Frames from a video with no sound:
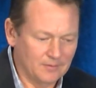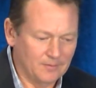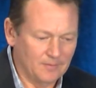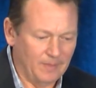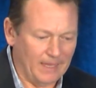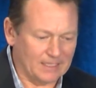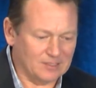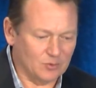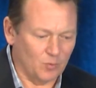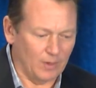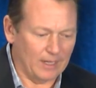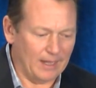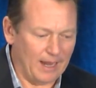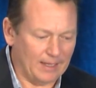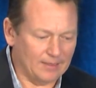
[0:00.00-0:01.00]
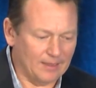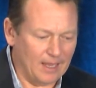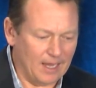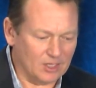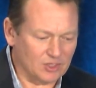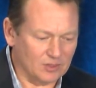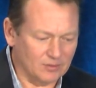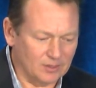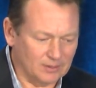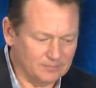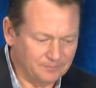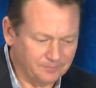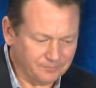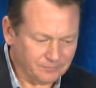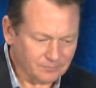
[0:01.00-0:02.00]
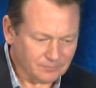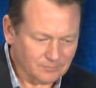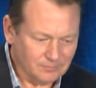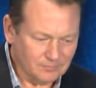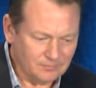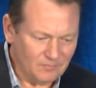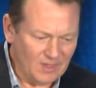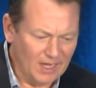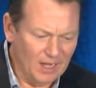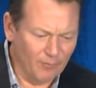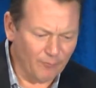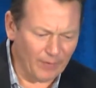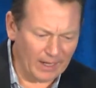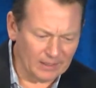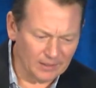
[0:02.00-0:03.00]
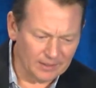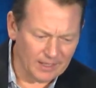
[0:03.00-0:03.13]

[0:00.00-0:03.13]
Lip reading: That's 29th nationally. And then finally, the